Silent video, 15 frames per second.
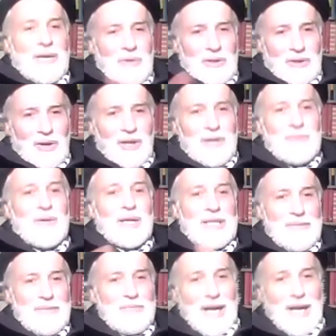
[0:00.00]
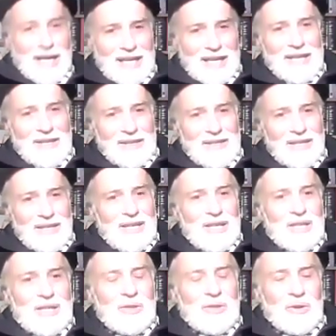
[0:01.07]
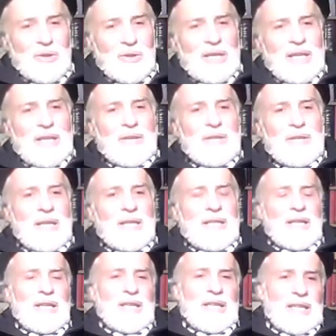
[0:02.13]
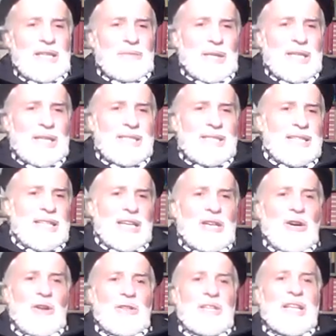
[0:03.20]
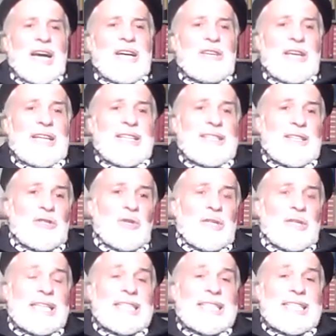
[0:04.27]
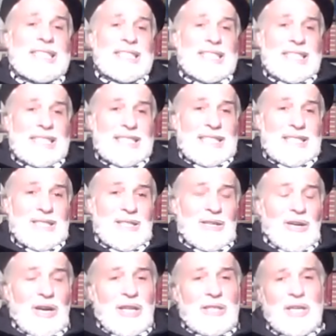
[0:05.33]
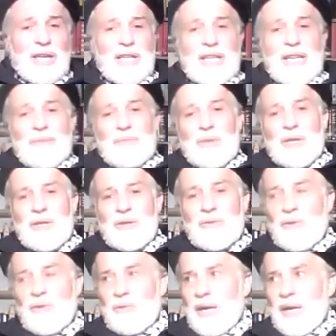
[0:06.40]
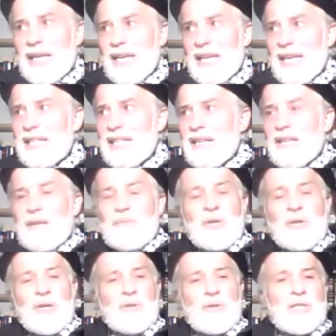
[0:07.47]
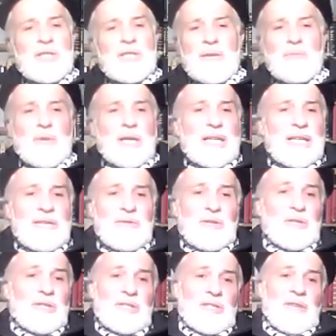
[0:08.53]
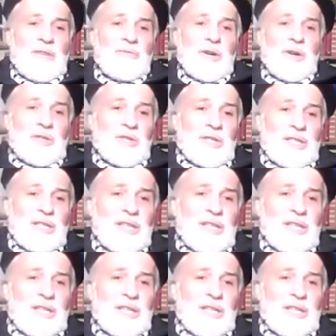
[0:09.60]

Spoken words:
We'll talk about impact later. So in medicine, they call it iatrogenic diseases. I take a pill for my head, but all of a sudden my liver does not function.